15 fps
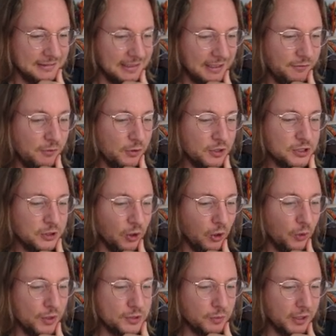And of course, you
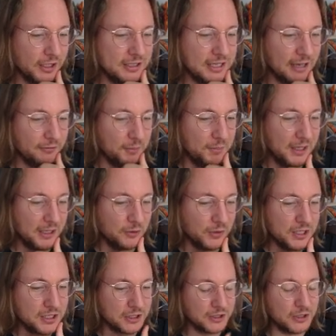always wanted to have a big
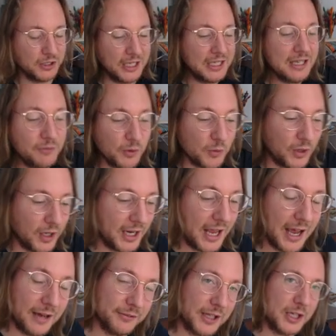creature. You didn't even want to
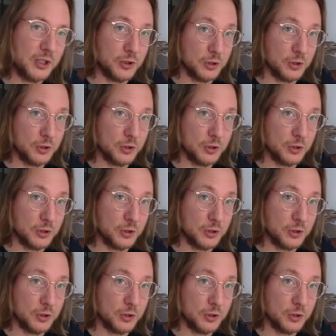have like a